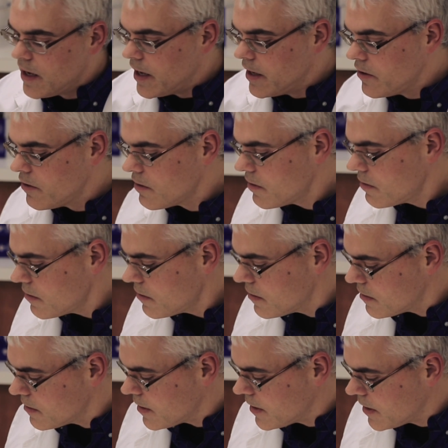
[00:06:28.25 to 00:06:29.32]
And your
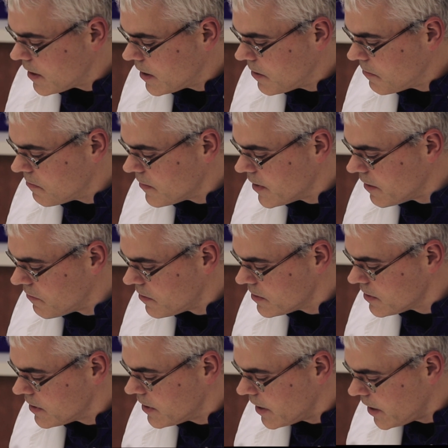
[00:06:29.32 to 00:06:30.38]

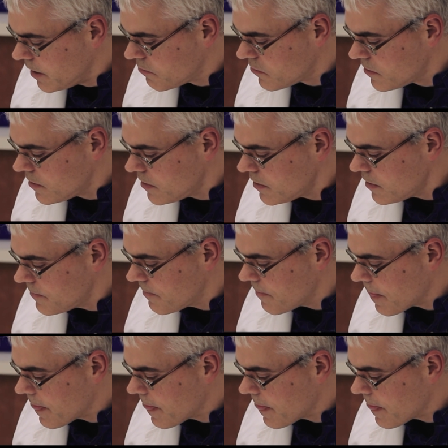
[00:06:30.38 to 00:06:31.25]
levels in April